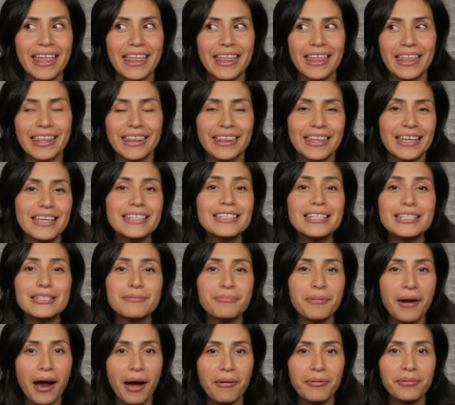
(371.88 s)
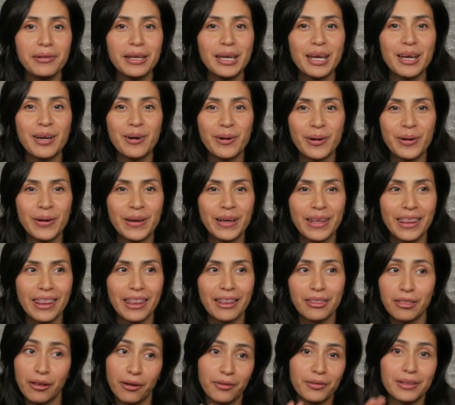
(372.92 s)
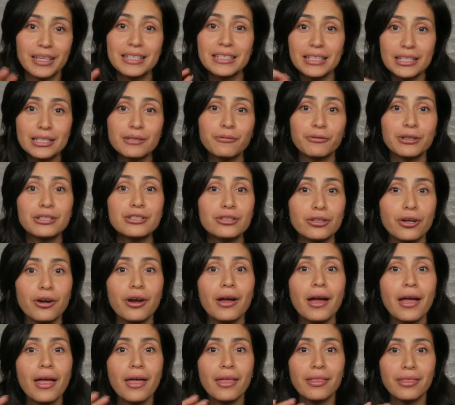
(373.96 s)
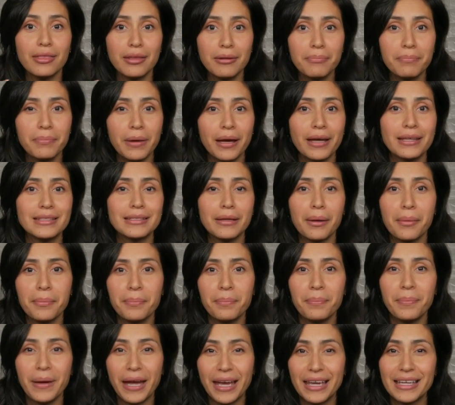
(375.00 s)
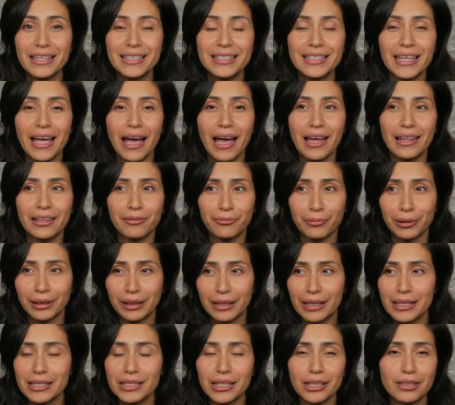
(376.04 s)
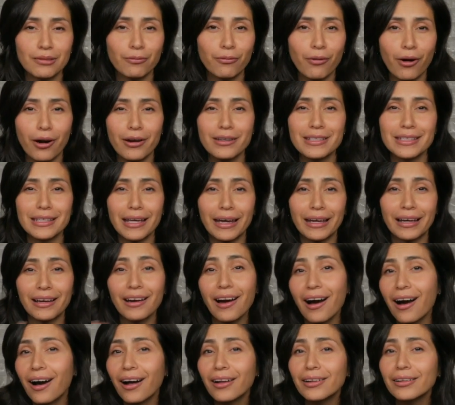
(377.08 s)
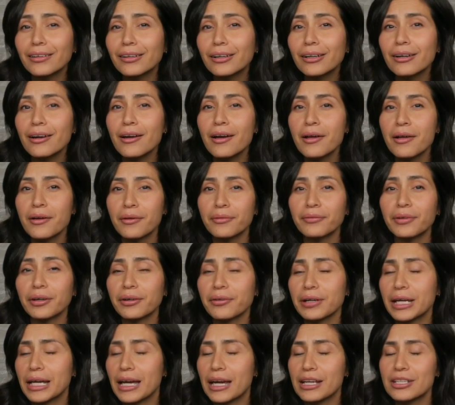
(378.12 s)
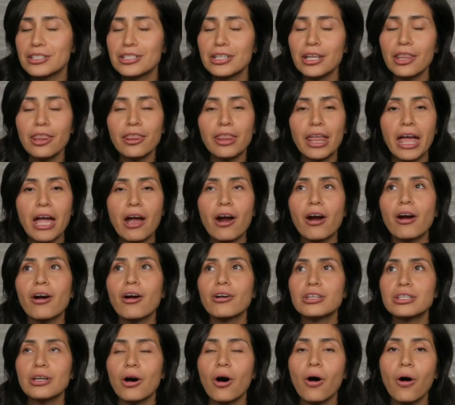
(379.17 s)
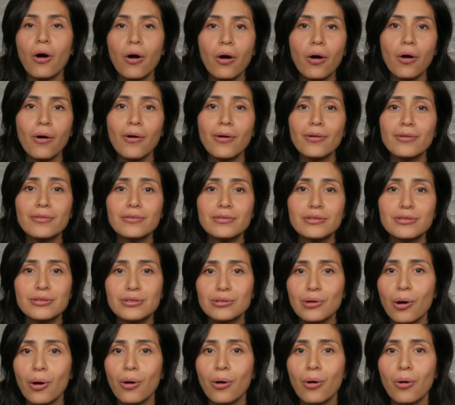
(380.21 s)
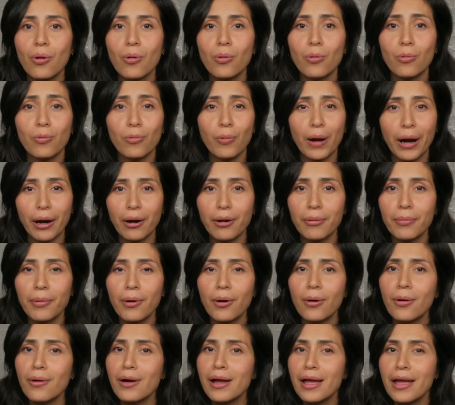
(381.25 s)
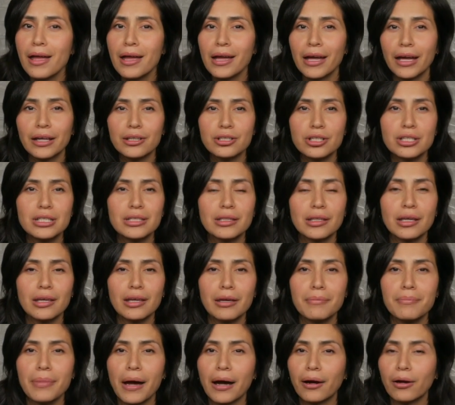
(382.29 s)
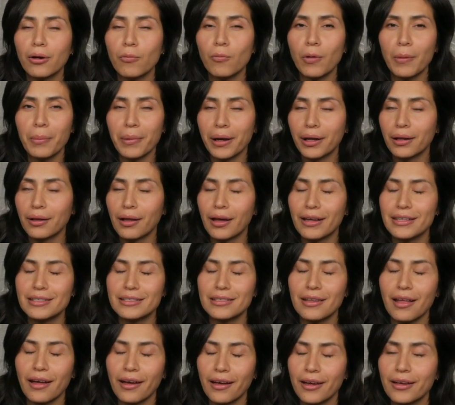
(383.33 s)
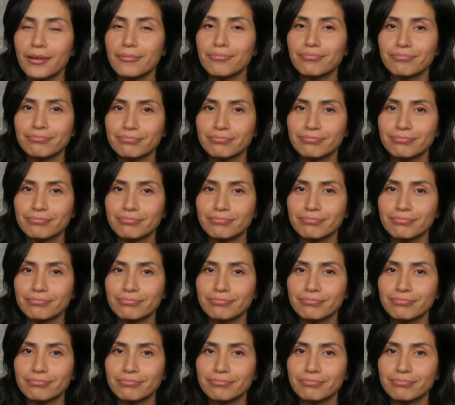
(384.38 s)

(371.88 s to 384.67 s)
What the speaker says: this is for sure the best base release as far as like color variation. They are all so wearable, and just thinking back on what my clients like,